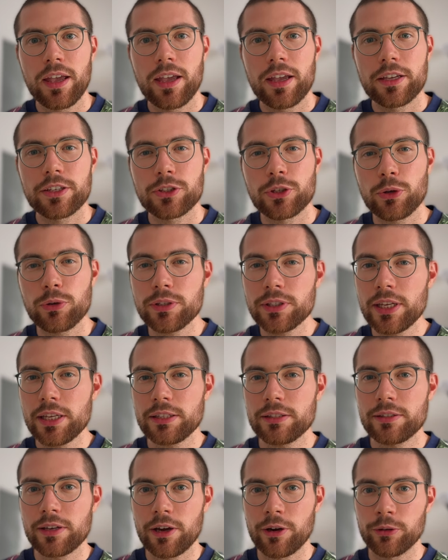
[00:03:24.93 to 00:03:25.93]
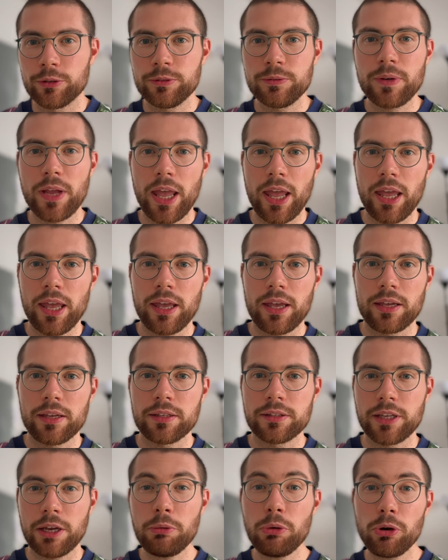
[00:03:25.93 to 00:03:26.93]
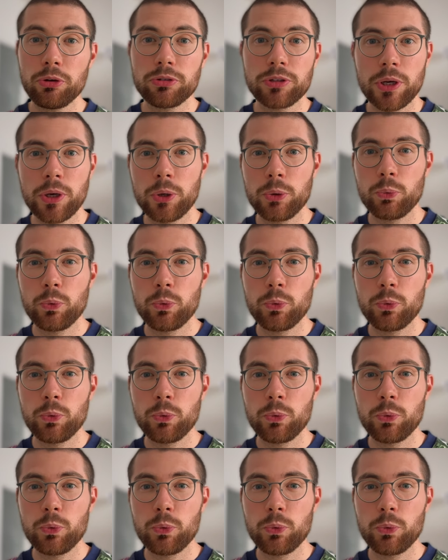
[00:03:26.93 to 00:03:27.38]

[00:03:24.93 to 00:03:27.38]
So I sat down and I wrote down